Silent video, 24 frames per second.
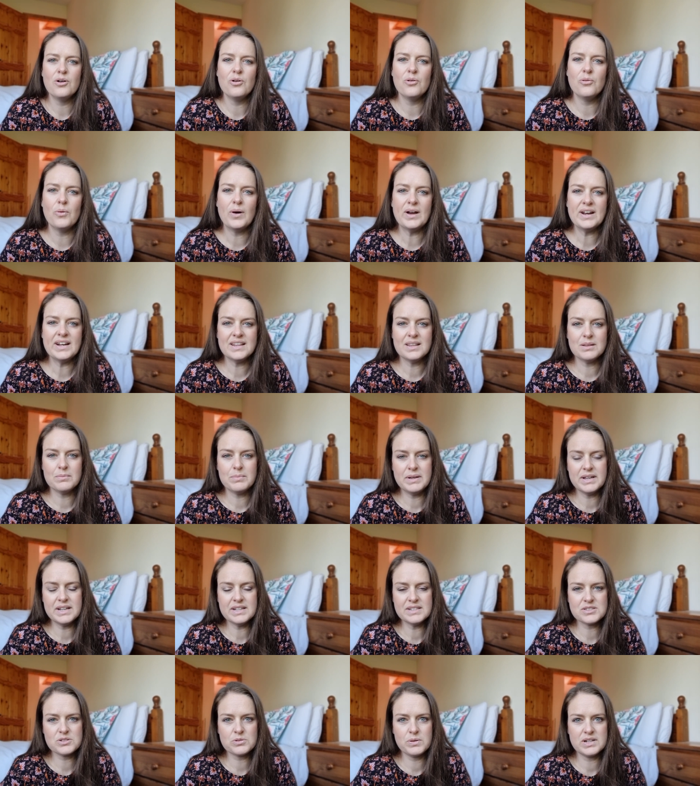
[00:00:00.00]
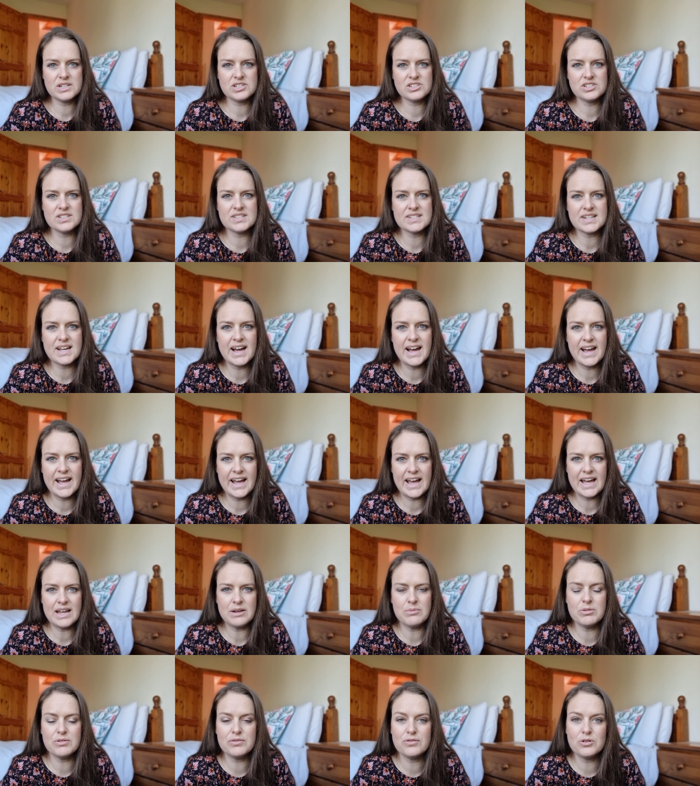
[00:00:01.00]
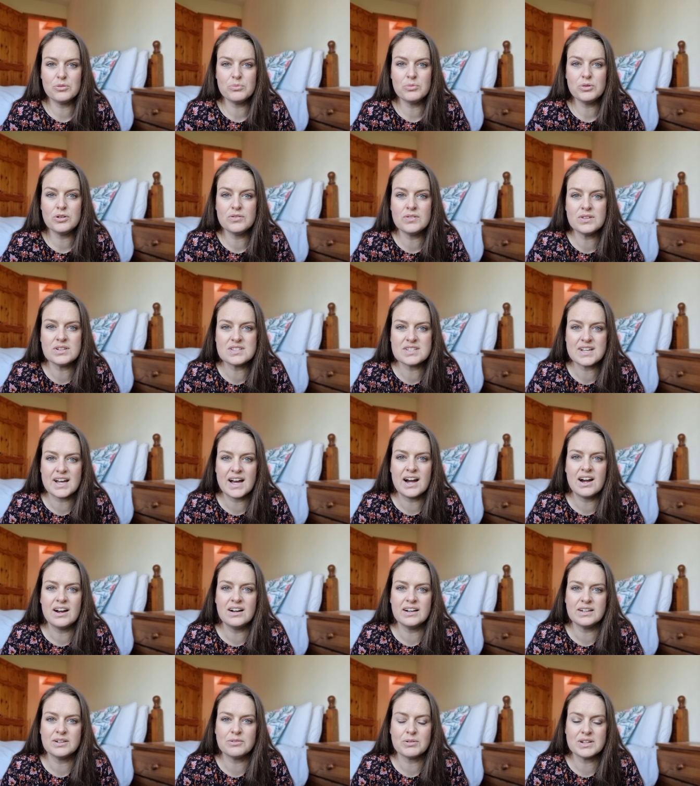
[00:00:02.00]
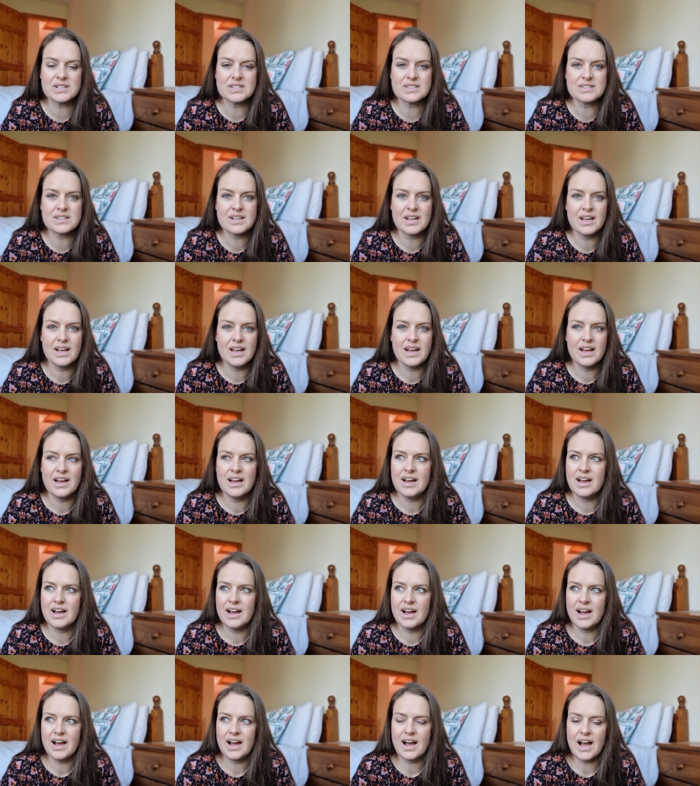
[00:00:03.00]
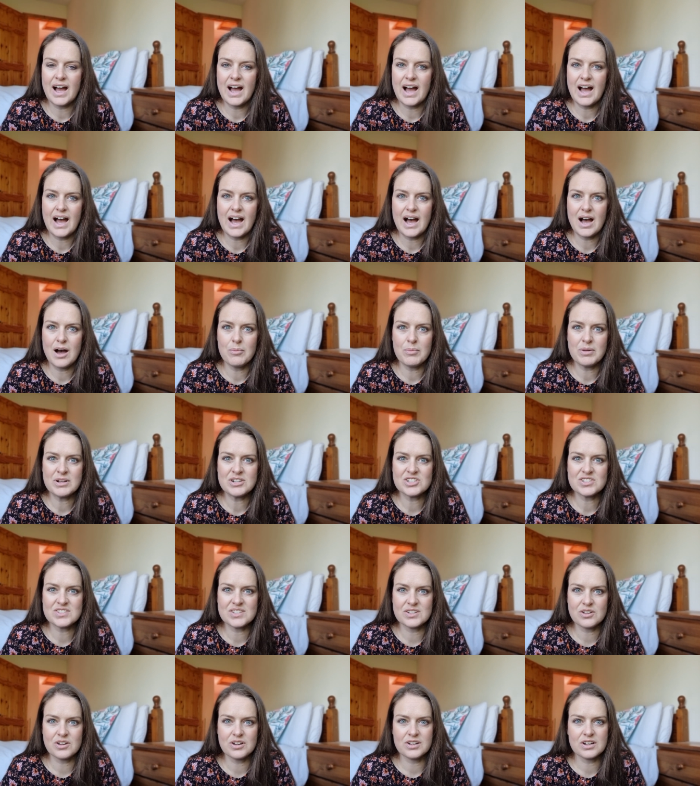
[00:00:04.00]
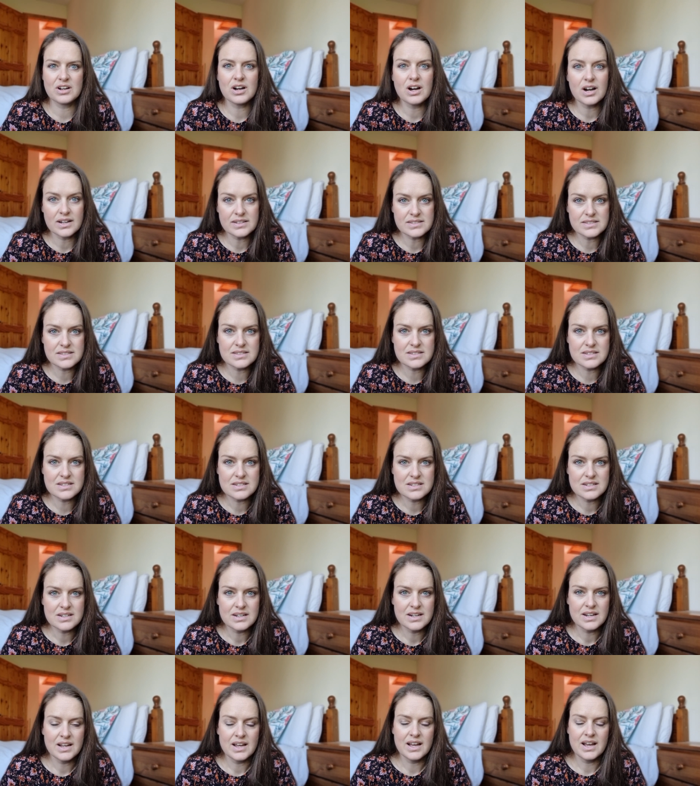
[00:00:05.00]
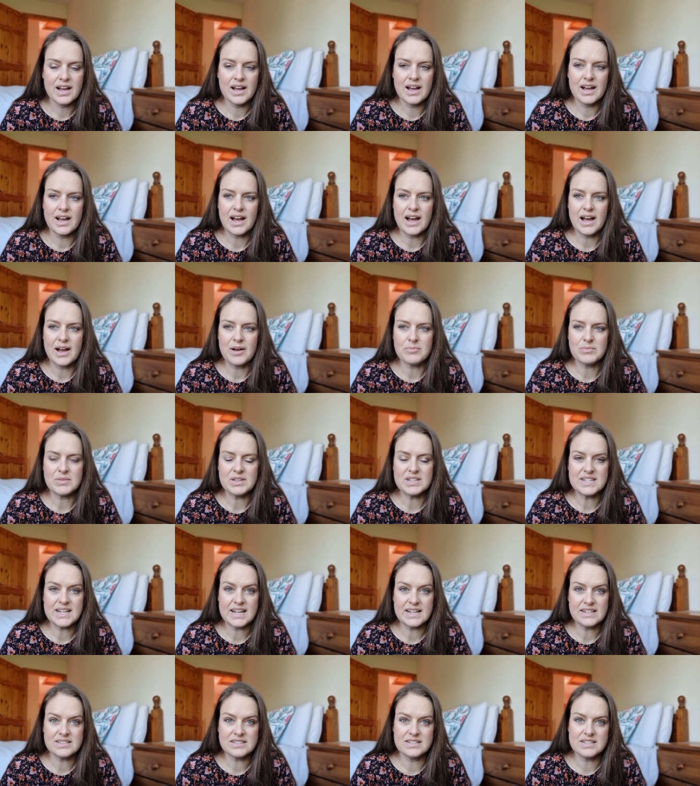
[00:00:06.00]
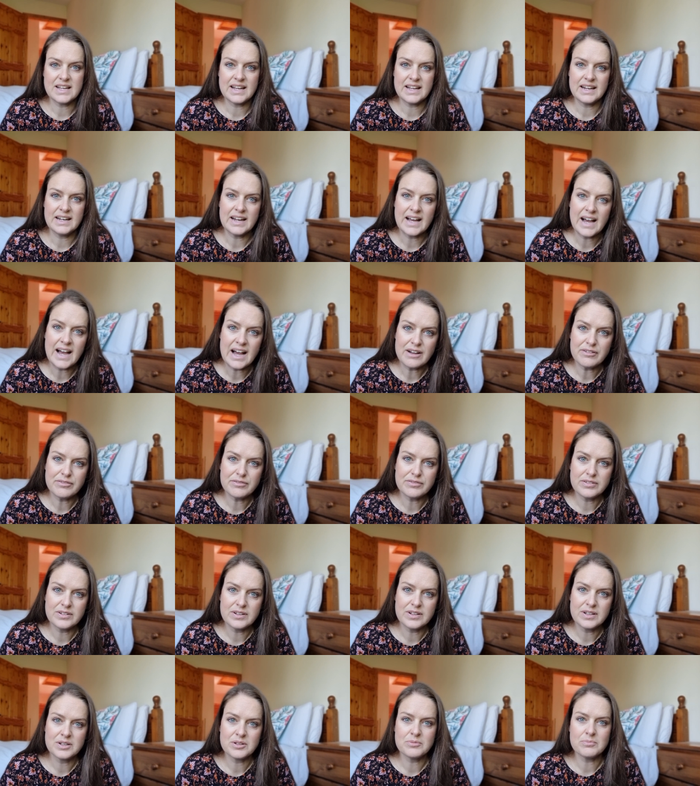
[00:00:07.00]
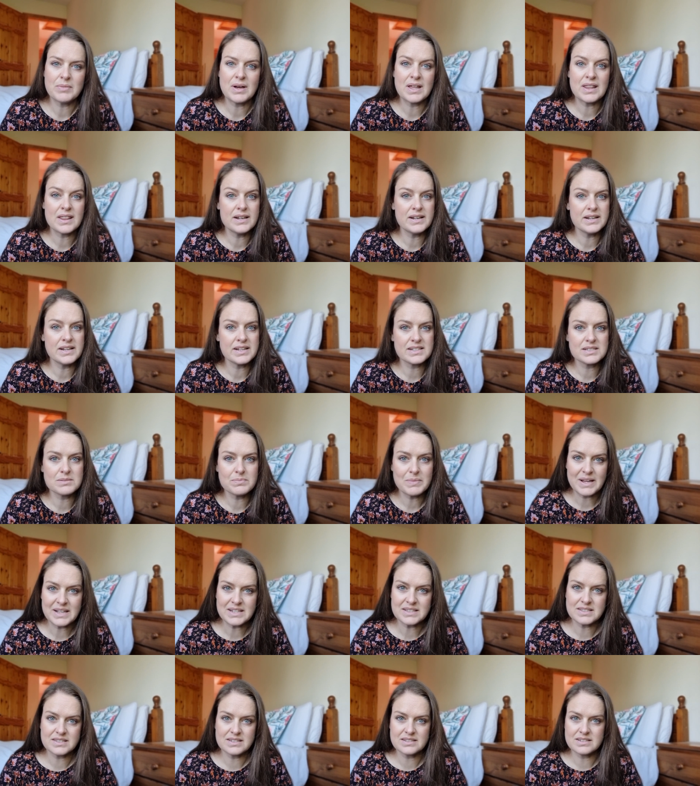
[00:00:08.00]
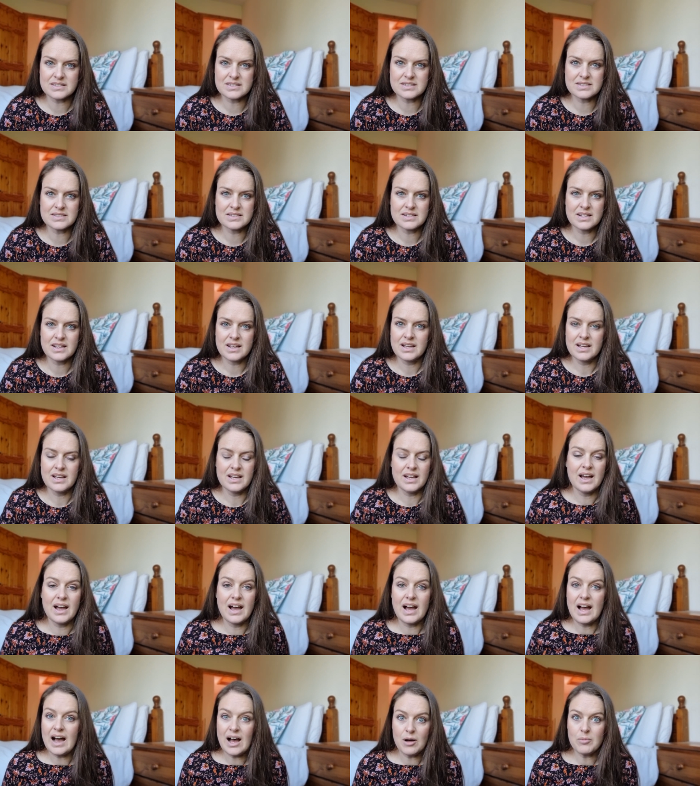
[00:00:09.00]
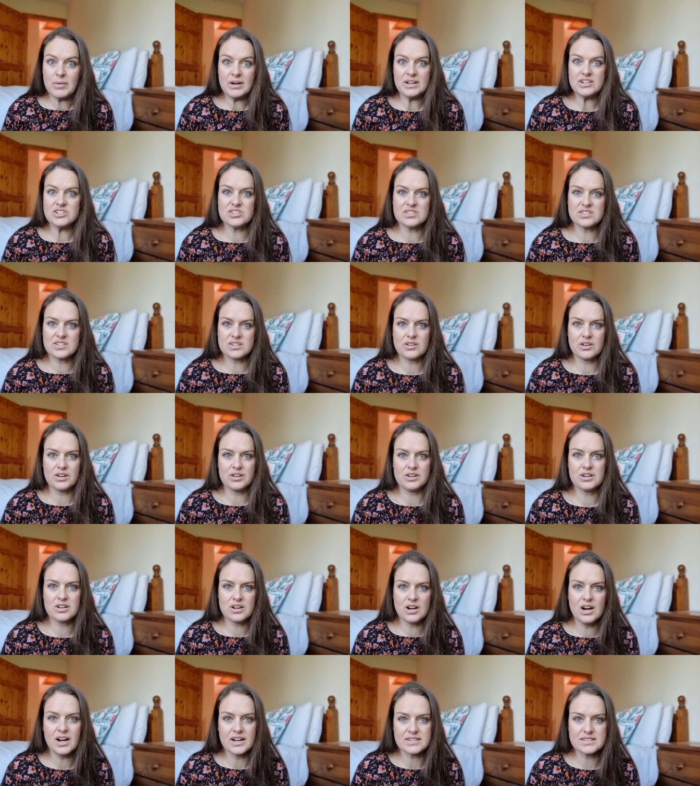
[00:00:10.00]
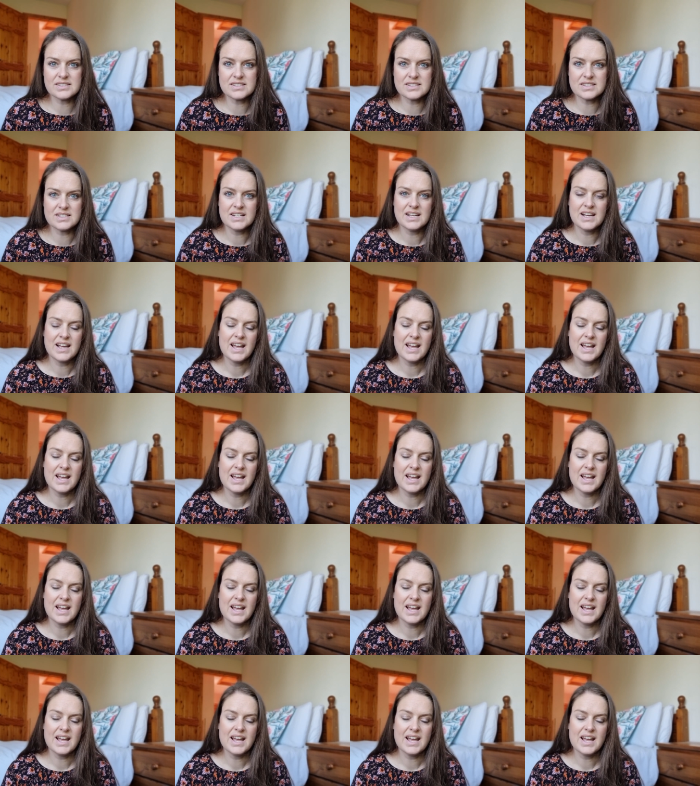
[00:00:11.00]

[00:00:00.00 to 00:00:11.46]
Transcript: One of the biggest questions I had before moving to Ireland was, how much is it going to cost? Um, the day-to-day -day life, monthly expenses, how much is it going to cost?